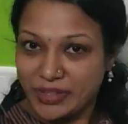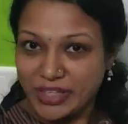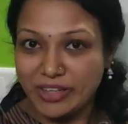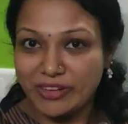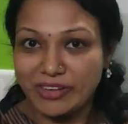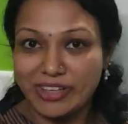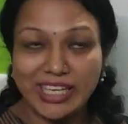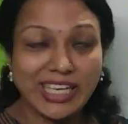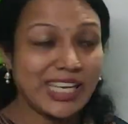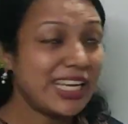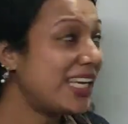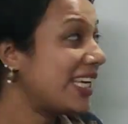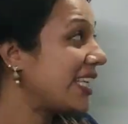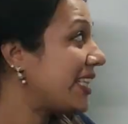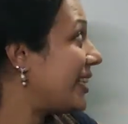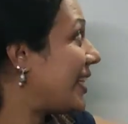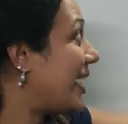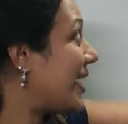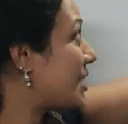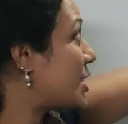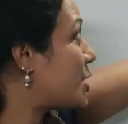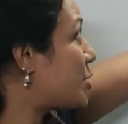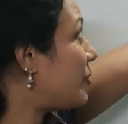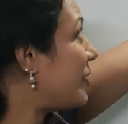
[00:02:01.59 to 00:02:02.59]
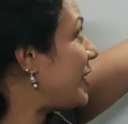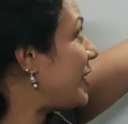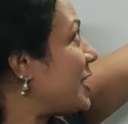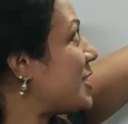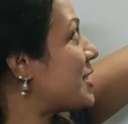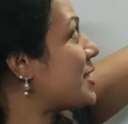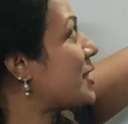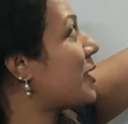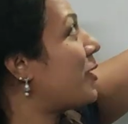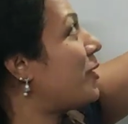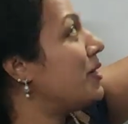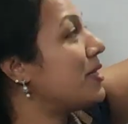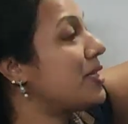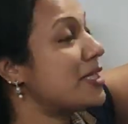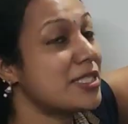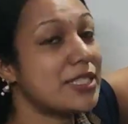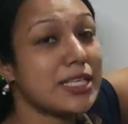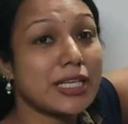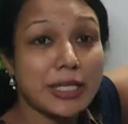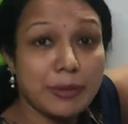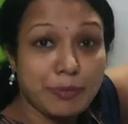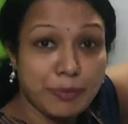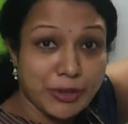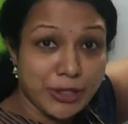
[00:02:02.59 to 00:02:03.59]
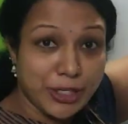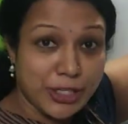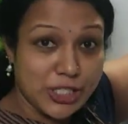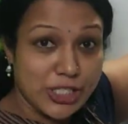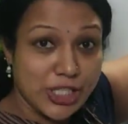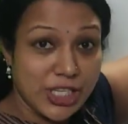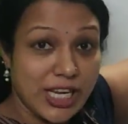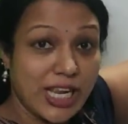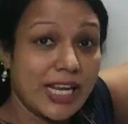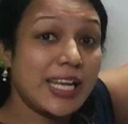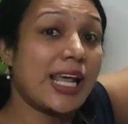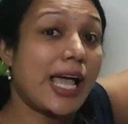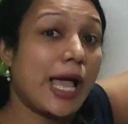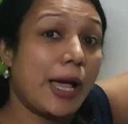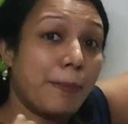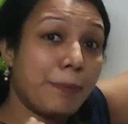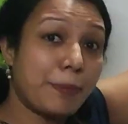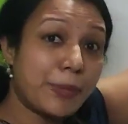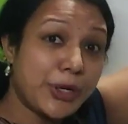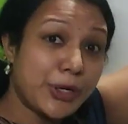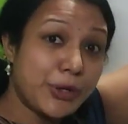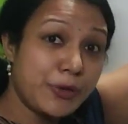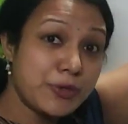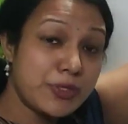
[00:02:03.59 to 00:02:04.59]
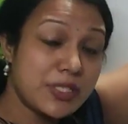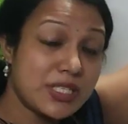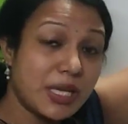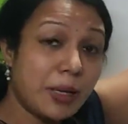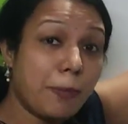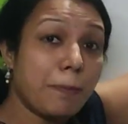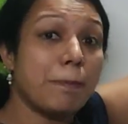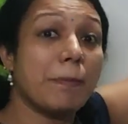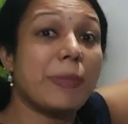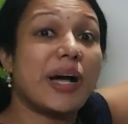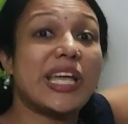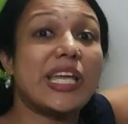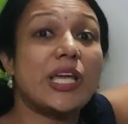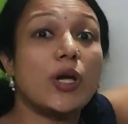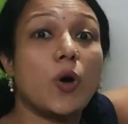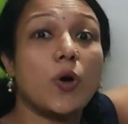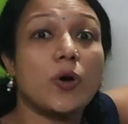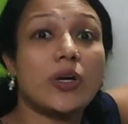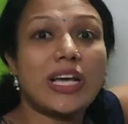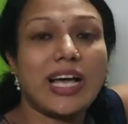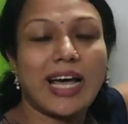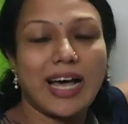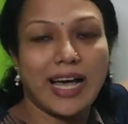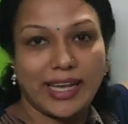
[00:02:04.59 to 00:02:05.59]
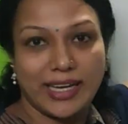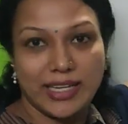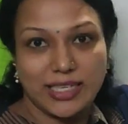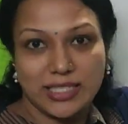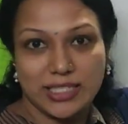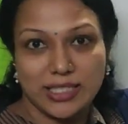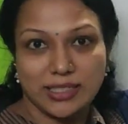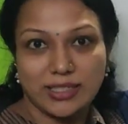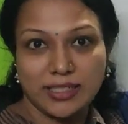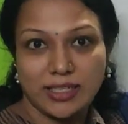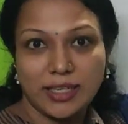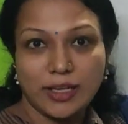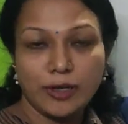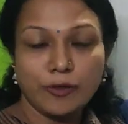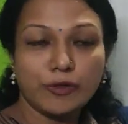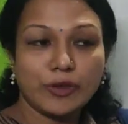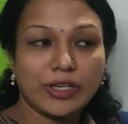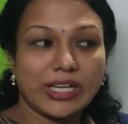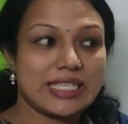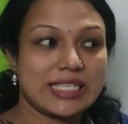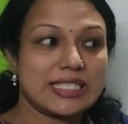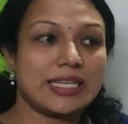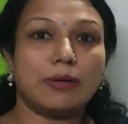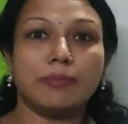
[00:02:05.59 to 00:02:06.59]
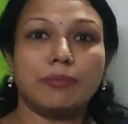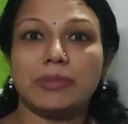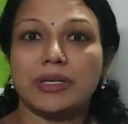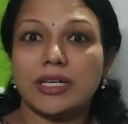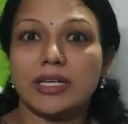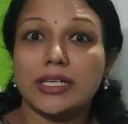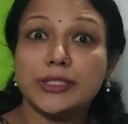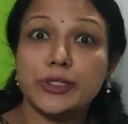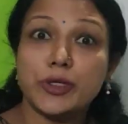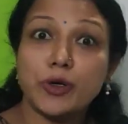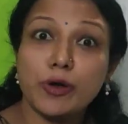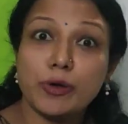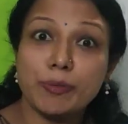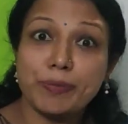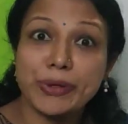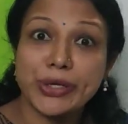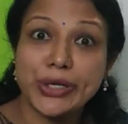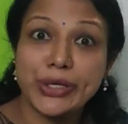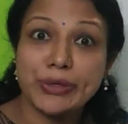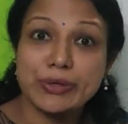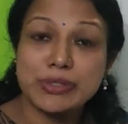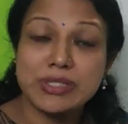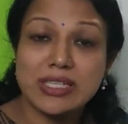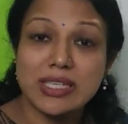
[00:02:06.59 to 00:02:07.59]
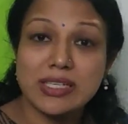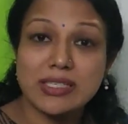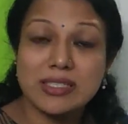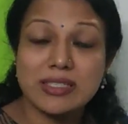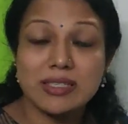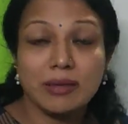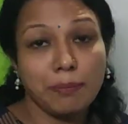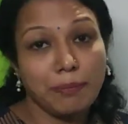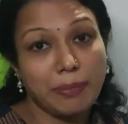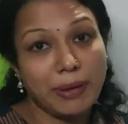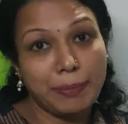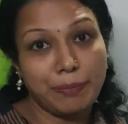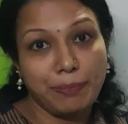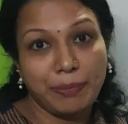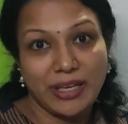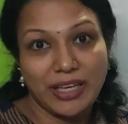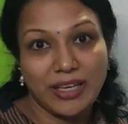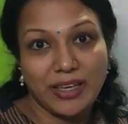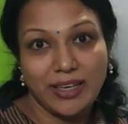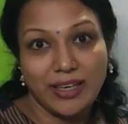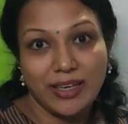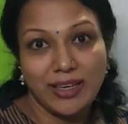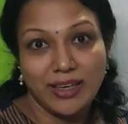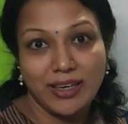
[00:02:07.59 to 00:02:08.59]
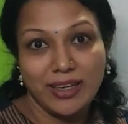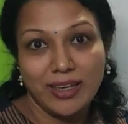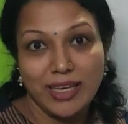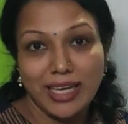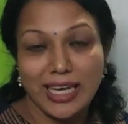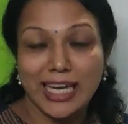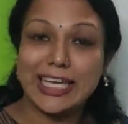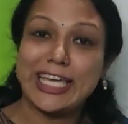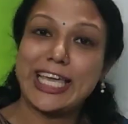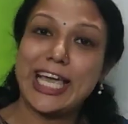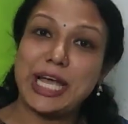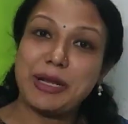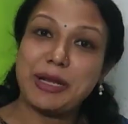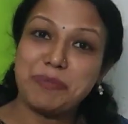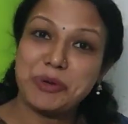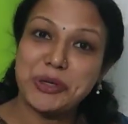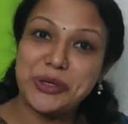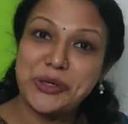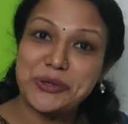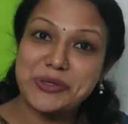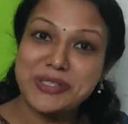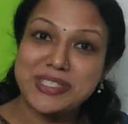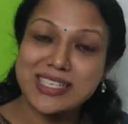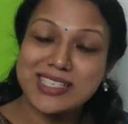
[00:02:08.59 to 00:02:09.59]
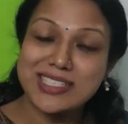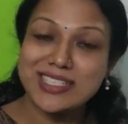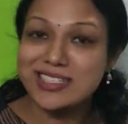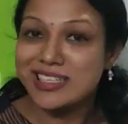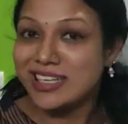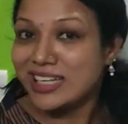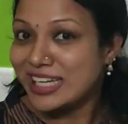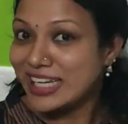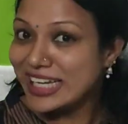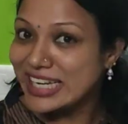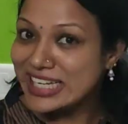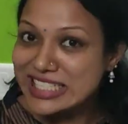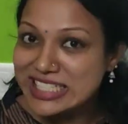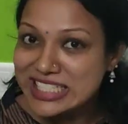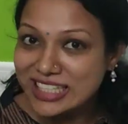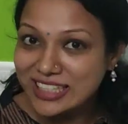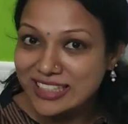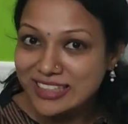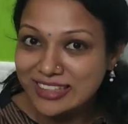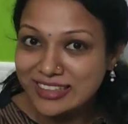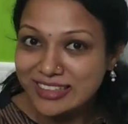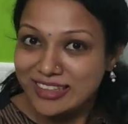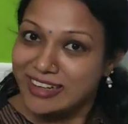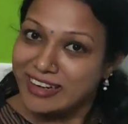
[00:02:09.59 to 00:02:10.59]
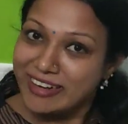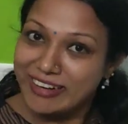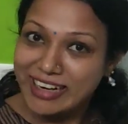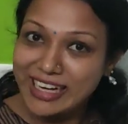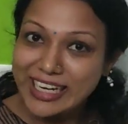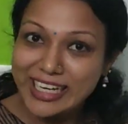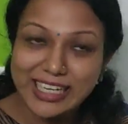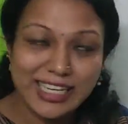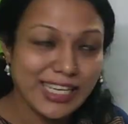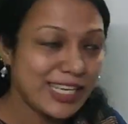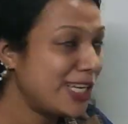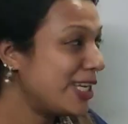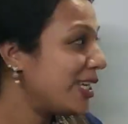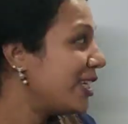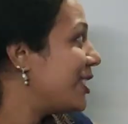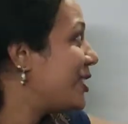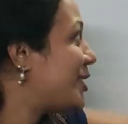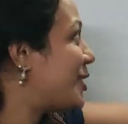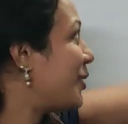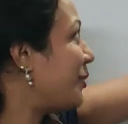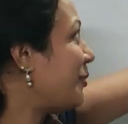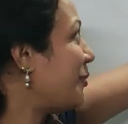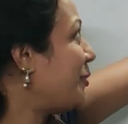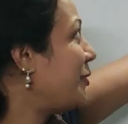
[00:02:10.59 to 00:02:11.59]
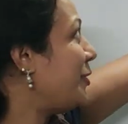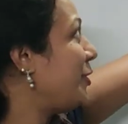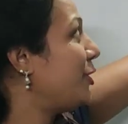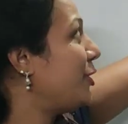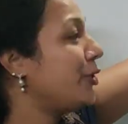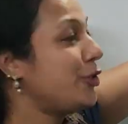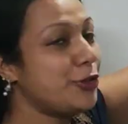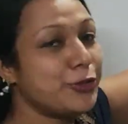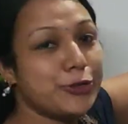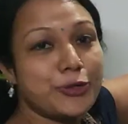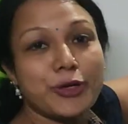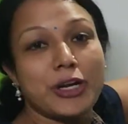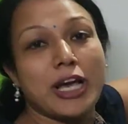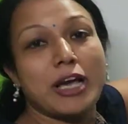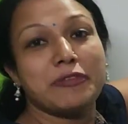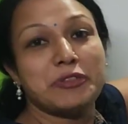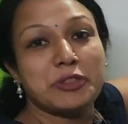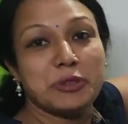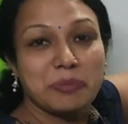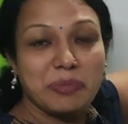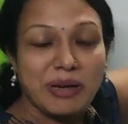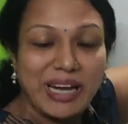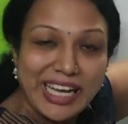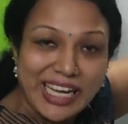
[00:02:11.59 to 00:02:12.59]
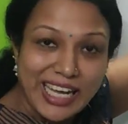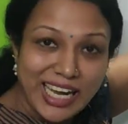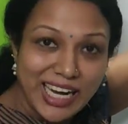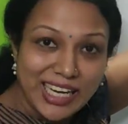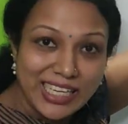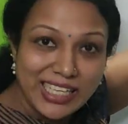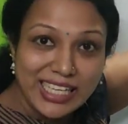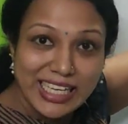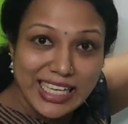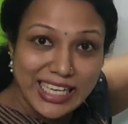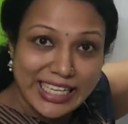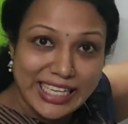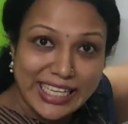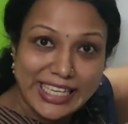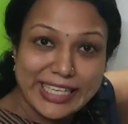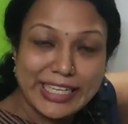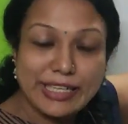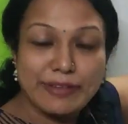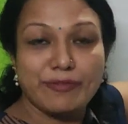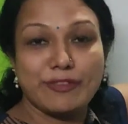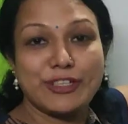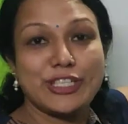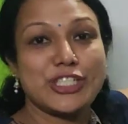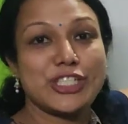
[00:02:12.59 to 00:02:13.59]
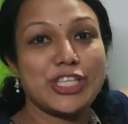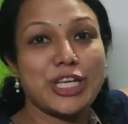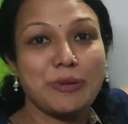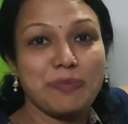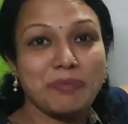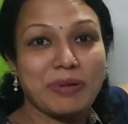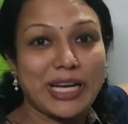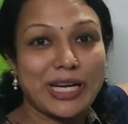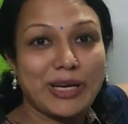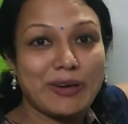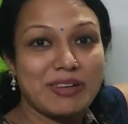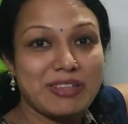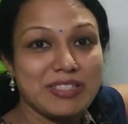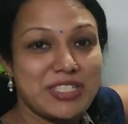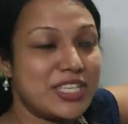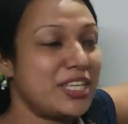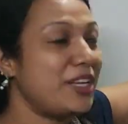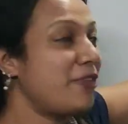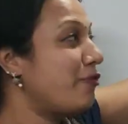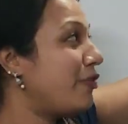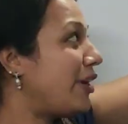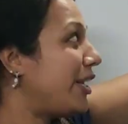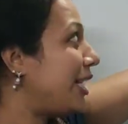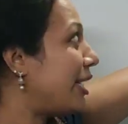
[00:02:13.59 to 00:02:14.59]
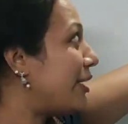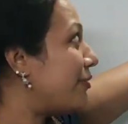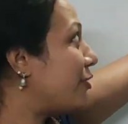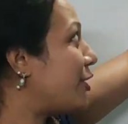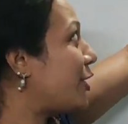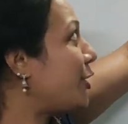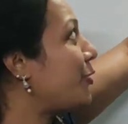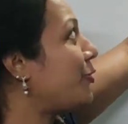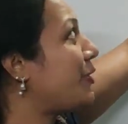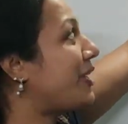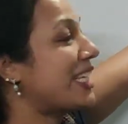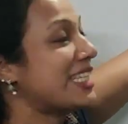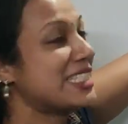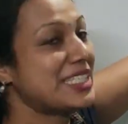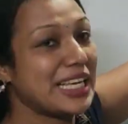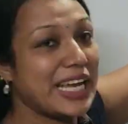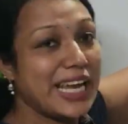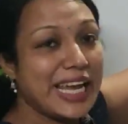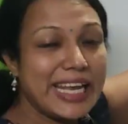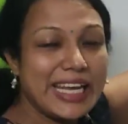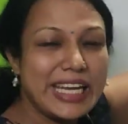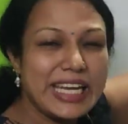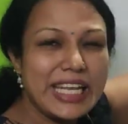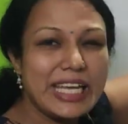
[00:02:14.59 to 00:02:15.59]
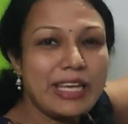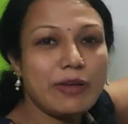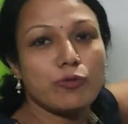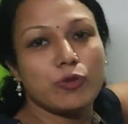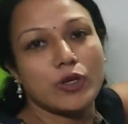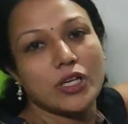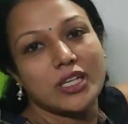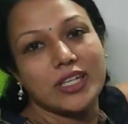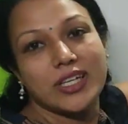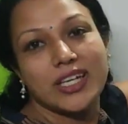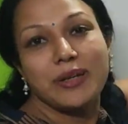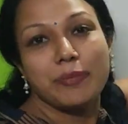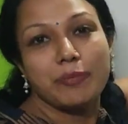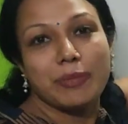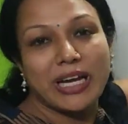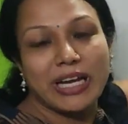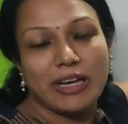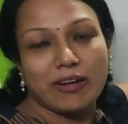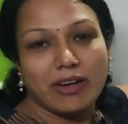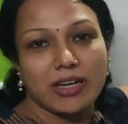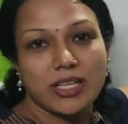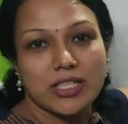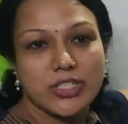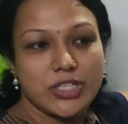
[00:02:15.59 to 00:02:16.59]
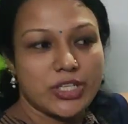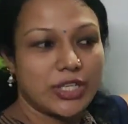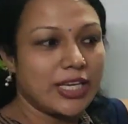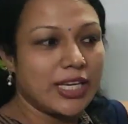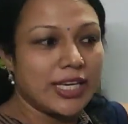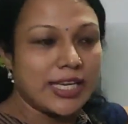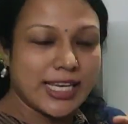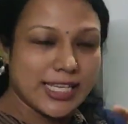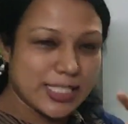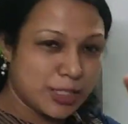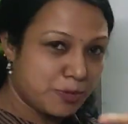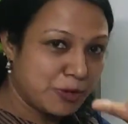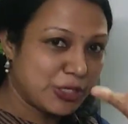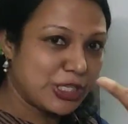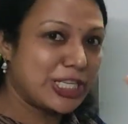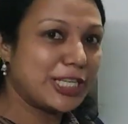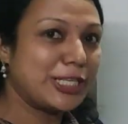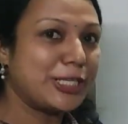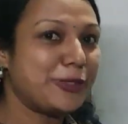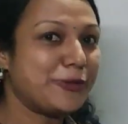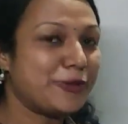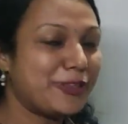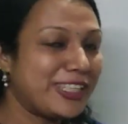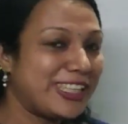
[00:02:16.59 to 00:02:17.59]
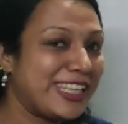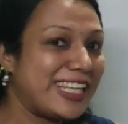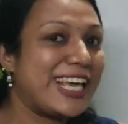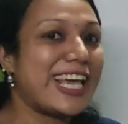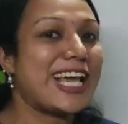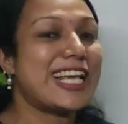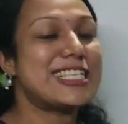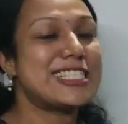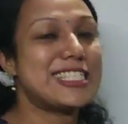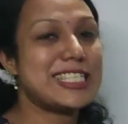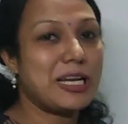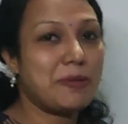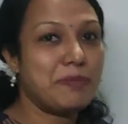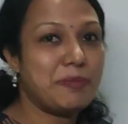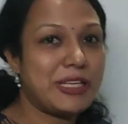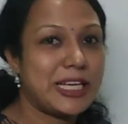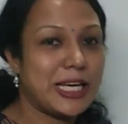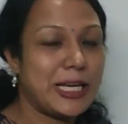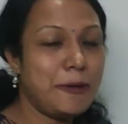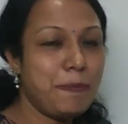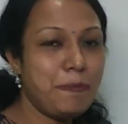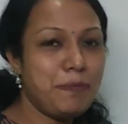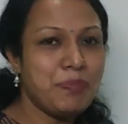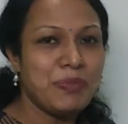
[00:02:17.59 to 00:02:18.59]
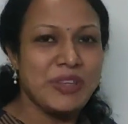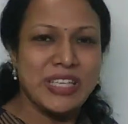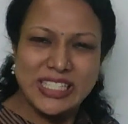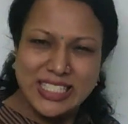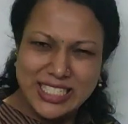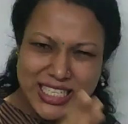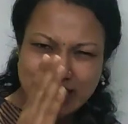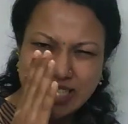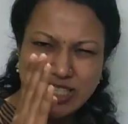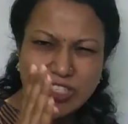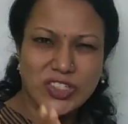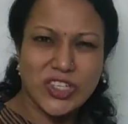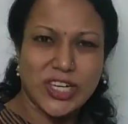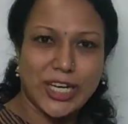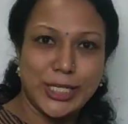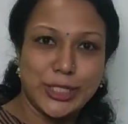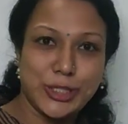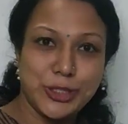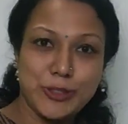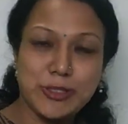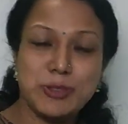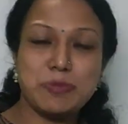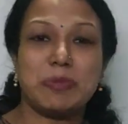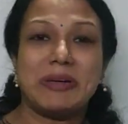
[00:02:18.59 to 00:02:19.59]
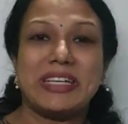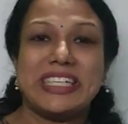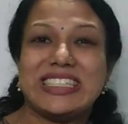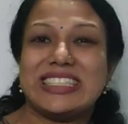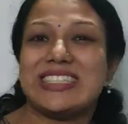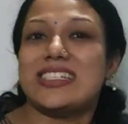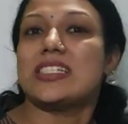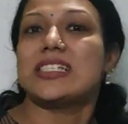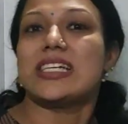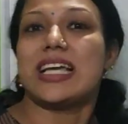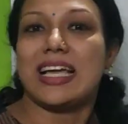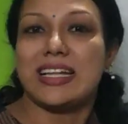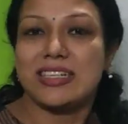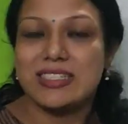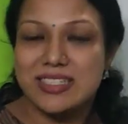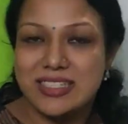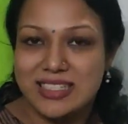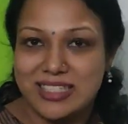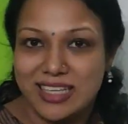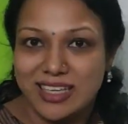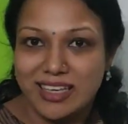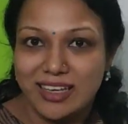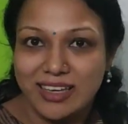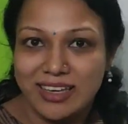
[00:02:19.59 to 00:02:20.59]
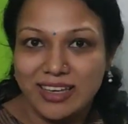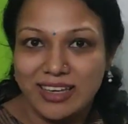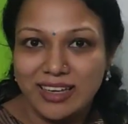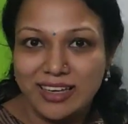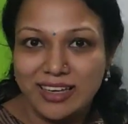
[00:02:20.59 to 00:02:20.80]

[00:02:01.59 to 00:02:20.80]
Okay, that's it is called as reproduction, and I'm producing my own kind. For example, a dog produces puppy, a cat produces kitten, right? So you don't have to by heart any definition in biology. Whenever you get any word in biology, especially during the exam time, just try to split it and see.